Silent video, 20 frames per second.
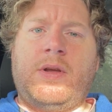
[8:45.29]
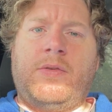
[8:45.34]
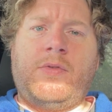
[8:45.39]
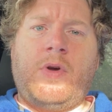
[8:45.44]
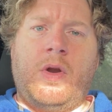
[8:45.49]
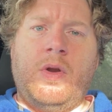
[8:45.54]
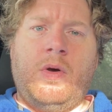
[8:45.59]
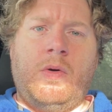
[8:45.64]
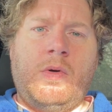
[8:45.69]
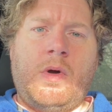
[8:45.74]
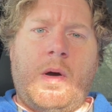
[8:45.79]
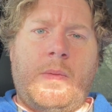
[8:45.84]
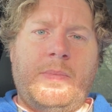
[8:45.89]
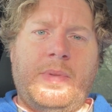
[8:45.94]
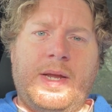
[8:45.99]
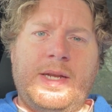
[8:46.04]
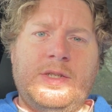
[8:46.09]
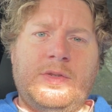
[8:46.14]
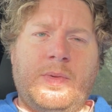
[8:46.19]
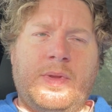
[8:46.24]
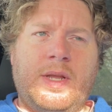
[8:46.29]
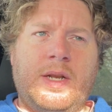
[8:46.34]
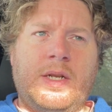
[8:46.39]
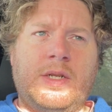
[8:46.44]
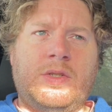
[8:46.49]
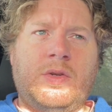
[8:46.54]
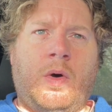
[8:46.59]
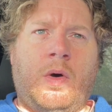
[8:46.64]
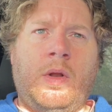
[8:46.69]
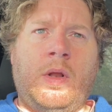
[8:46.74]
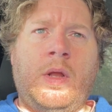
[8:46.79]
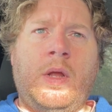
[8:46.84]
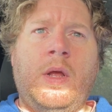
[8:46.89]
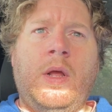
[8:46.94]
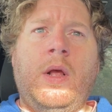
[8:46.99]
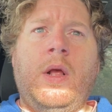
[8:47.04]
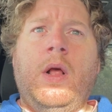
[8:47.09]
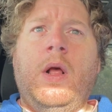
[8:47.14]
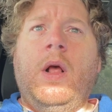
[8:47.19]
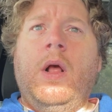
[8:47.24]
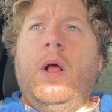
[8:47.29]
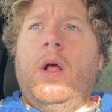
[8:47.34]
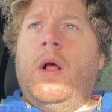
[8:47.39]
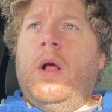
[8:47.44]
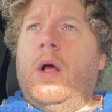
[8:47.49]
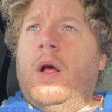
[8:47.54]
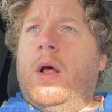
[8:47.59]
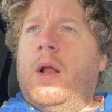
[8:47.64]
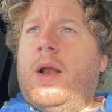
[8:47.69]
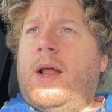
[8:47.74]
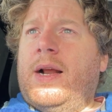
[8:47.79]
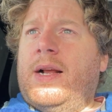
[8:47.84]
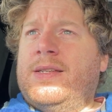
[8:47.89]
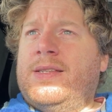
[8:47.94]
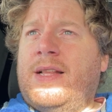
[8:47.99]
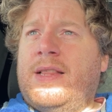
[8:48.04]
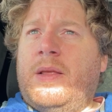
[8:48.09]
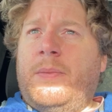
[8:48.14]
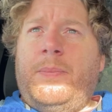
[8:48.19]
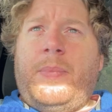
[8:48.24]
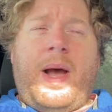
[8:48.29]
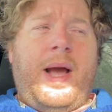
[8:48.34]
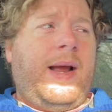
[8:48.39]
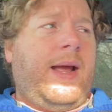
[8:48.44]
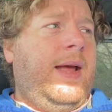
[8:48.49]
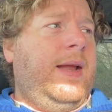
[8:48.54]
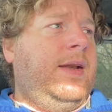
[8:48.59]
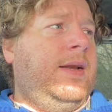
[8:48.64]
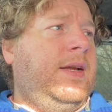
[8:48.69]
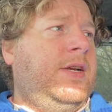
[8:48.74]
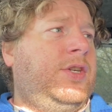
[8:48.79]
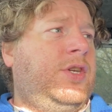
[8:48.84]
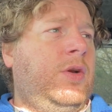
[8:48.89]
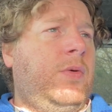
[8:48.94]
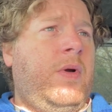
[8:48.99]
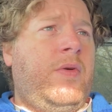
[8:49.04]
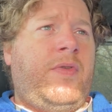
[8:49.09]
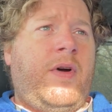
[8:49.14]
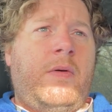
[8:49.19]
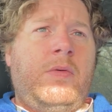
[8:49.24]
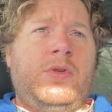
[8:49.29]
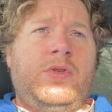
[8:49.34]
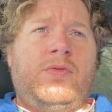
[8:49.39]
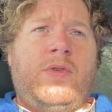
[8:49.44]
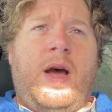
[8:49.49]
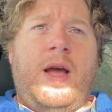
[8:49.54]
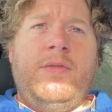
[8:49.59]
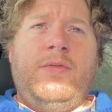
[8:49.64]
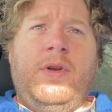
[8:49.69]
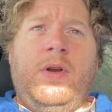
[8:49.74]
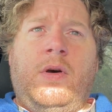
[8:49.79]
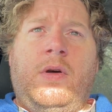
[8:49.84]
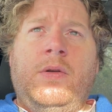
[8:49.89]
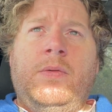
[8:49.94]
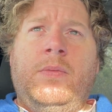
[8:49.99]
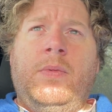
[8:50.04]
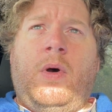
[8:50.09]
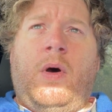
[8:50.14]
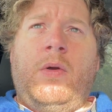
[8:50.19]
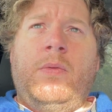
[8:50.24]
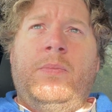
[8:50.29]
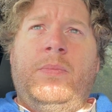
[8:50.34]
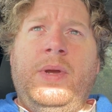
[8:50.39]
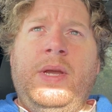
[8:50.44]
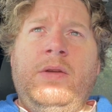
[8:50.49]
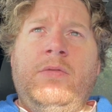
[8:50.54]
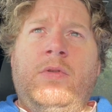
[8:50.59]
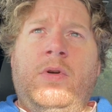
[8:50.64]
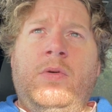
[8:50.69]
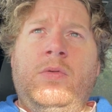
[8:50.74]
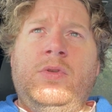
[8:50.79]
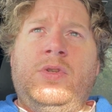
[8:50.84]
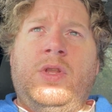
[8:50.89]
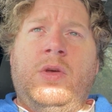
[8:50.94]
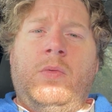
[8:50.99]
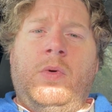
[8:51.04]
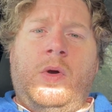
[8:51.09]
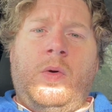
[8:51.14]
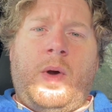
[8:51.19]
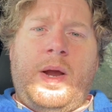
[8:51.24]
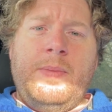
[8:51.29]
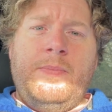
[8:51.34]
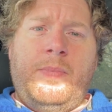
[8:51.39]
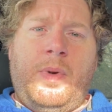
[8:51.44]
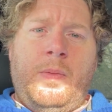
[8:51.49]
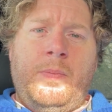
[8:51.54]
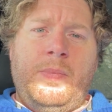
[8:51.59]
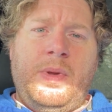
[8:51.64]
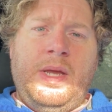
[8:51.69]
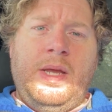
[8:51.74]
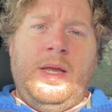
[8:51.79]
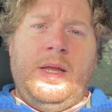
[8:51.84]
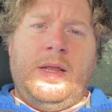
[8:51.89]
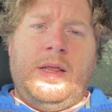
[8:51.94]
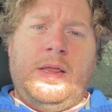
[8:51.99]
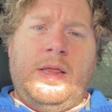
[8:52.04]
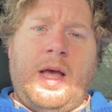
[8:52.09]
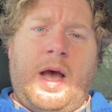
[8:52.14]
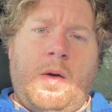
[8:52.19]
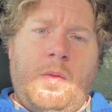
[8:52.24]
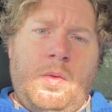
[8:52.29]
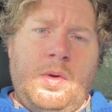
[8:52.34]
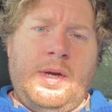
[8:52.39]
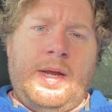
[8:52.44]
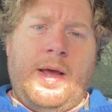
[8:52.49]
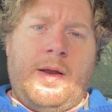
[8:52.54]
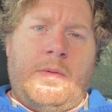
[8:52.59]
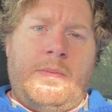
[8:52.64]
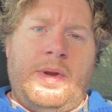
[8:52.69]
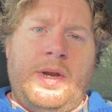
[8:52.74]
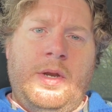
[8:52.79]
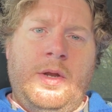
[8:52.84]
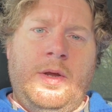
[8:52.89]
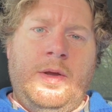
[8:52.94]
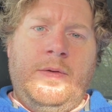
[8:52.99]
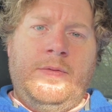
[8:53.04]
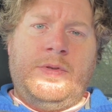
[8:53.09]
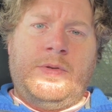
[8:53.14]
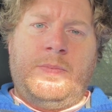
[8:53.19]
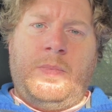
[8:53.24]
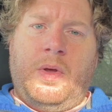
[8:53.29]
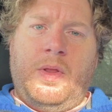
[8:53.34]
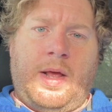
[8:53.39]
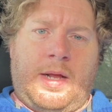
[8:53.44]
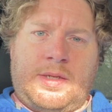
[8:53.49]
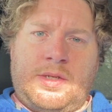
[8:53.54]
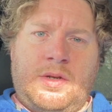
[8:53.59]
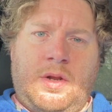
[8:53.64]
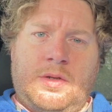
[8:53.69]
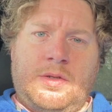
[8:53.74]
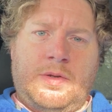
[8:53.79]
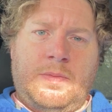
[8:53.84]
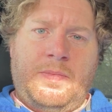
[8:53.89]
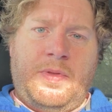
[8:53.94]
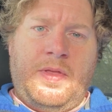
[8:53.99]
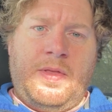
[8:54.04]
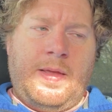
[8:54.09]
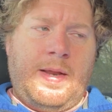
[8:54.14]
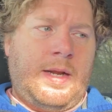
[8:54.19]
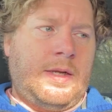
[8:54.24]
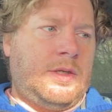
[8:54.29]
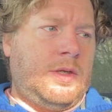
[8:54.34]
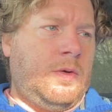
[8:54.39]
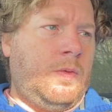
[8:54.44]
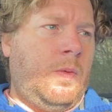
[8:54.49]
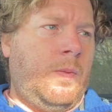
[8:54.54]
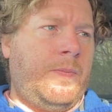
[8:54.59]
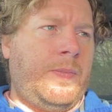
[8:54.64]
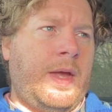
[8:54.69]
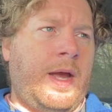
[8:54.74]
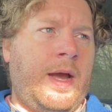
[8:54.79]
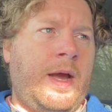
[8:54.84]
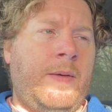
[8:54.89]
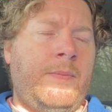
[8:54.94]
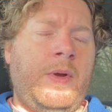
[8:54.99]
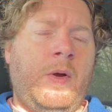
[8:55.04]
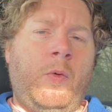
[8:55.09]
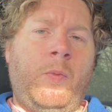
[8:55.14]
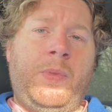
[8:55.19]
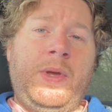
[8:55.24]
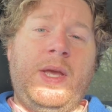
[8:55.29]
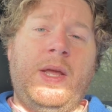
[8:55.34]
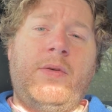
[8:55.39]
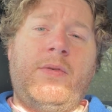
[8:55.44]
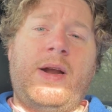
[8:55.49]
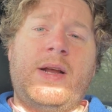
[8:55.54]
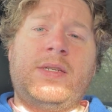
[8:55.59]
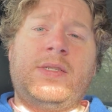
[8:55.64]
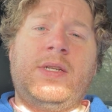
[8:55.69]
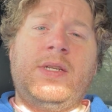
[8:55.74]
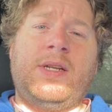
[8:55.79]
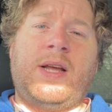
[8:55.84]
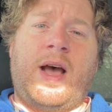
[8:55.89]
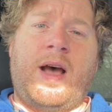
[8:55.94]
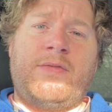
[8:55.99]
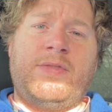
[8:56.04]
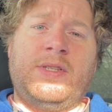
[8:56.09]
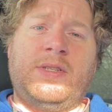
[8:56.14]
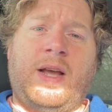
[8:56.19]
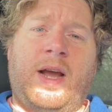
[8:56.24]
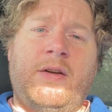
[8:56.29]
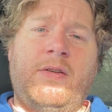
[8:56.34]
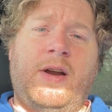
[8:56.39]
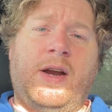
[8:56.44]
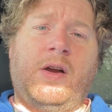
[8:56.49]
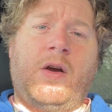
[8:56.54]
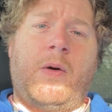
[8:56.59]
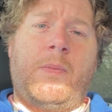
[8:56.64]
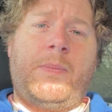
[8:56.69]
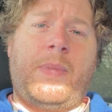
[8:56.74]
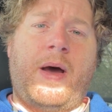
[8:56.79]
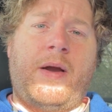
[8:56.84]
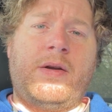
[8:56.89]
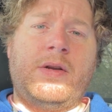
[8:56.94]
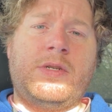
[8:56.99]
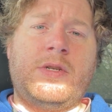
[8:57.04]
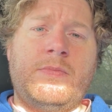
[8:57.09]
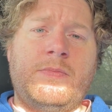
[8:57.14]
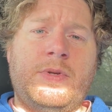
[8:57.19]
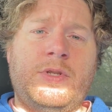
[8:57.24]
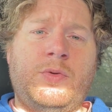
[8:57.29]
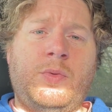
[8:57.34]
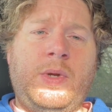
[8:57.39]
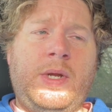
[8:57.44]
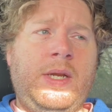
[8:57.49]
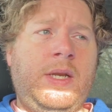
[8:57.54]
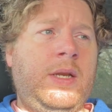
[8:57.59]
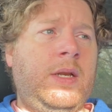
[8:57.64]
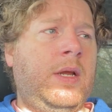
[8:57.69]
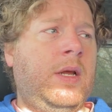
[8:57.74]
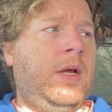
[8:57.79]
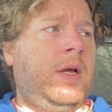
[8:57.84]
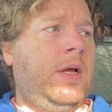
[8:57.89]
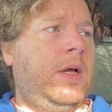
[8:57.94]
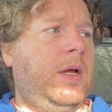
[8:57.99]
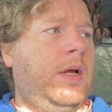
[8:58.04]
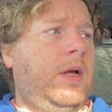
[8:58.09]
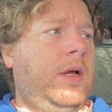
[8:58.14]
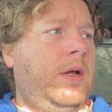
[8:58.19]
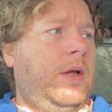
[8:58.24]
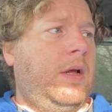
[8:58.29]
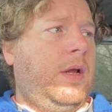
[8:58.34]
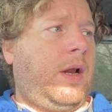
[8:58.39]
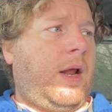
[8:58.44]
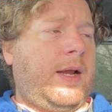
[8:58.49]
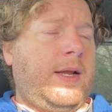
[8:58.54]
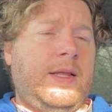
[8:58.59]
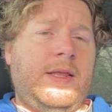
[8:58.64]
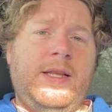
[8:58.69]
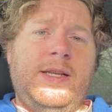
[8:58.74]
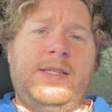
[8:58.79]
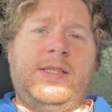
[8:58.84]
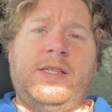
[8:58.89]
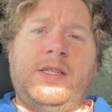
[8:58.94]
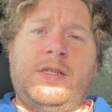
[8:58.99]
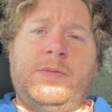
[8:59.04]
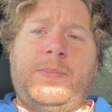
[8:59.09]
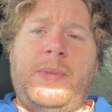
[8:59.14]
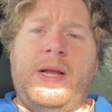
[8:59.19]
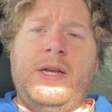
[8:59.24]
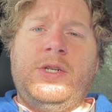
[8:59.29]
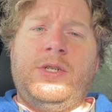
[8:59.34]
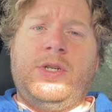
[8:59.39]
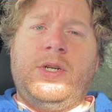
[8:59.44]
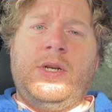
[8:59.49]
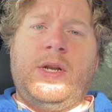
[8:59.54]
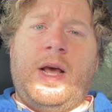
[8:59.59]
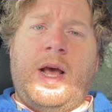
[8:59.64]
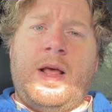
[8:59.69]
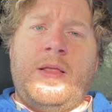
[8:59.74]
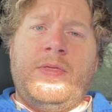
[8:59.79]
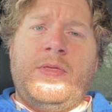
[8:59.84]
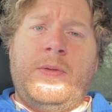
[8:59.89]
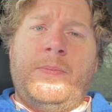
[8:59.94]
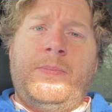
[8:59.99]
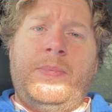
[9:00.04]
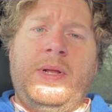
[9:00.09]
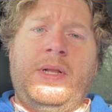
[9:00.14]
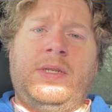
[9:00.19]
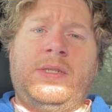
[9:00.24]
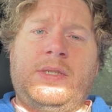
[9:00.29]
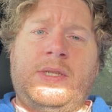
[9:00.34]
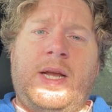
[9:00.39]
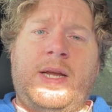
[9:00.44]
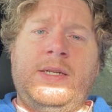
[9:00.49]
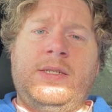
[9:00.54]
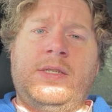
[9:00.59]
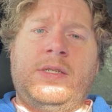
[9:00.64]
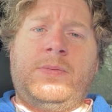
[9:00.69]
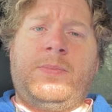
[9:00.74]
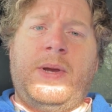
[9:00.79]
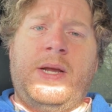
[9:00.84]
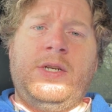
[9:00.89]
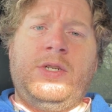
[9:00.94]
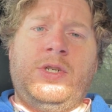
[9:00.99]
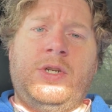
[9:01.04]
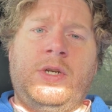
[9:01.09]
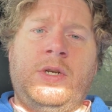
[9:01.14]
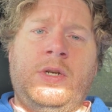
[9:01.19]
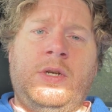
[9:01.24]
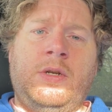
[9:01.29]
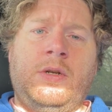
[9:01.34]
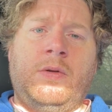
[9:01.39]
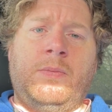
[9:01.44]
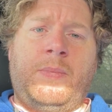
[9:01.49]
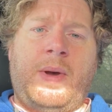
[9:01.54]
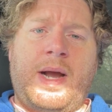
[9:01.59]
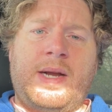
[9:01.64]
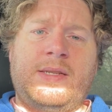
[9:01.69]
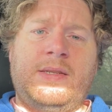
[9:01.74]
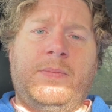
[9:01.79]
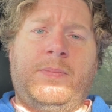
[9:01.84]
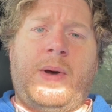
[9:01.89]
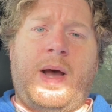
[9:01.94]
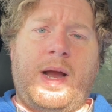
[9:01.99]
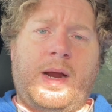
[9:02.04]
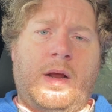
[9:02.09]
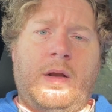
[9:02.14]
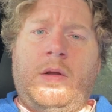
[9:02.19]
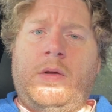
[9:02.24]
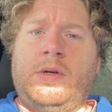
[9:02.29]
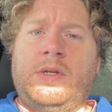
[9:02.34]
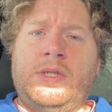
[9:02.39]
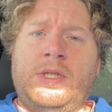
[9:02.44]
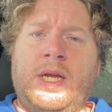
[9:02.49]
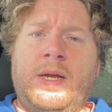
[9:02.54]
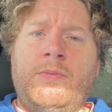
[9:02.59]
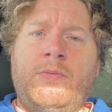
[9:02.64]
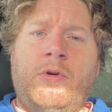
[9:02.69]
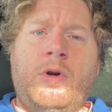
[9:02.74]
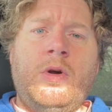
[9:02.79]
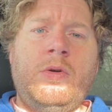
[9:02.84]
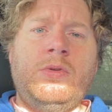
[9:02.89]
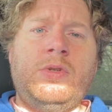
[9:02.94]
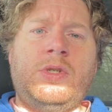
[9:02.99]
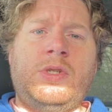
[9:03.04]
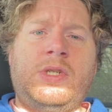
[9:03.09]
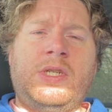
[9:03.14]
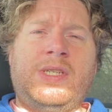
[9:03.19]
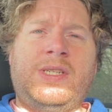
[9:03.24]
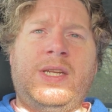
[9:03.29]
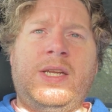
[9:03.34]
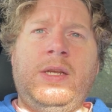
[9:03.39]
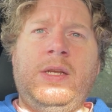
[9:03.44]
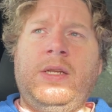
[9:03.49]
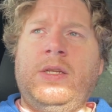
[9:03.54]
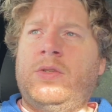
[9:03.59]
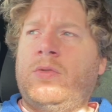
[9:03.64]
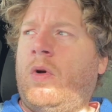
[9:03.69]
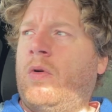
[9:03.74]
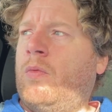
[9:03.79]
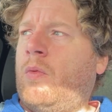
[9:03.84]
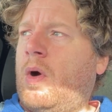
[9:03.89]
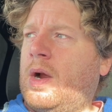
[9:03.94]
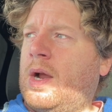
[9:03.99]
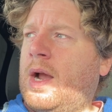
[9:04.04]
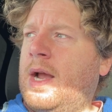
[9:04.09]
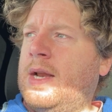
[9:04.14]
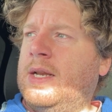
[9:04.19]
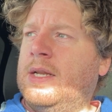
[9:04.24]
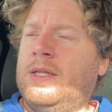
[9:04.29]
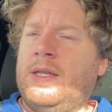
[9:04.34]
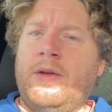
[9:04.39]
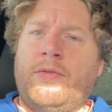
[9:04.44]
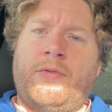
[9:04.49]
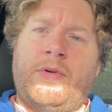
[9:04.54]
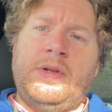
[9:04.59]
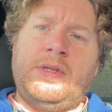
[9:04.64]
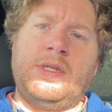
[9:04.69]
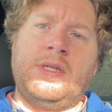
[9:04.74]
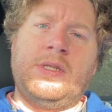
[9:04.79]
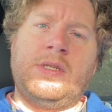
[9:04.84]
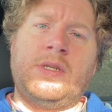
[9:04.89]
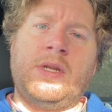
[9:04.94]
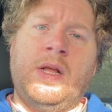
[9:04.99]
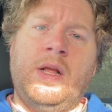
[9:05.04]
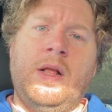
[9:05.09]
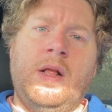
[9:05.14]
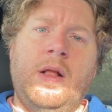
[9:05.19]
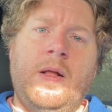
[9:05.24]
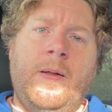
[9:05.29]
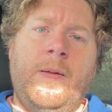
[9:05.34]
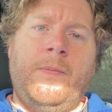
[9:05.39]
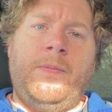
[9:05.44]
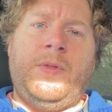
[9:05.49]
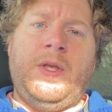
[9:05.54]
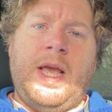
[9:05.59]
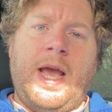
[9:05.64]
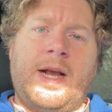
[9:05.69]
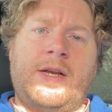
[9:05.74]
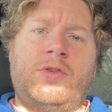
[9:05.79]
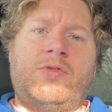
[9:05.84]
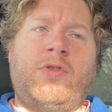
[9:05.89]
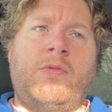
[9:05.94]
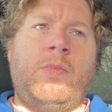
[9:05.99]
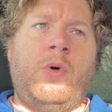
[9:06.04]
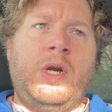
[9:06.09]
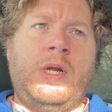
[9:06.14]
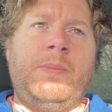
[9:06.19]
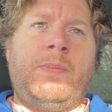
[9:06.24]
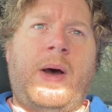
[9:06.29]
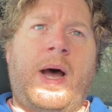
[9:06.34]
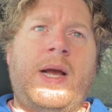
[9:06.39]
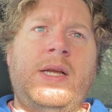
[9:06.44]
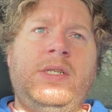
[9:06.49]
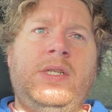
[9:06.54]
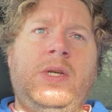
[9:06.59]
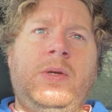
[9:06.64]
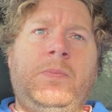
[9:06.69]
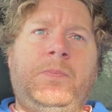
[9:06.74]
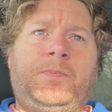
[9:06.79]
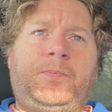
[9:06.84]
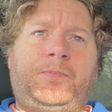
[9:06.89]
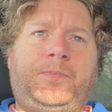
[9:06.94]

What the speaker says: I've got no complaints with it at all. Like I said, the back end issue, if I was driving on B roads that were quite bumpy, that would get on my nerves, but that's not something that I do. It would be interesting to have a direct comparison between like this suspension and the Bilstein suspension back to back along the same roads to see sort of kind of differences the extra money buys you.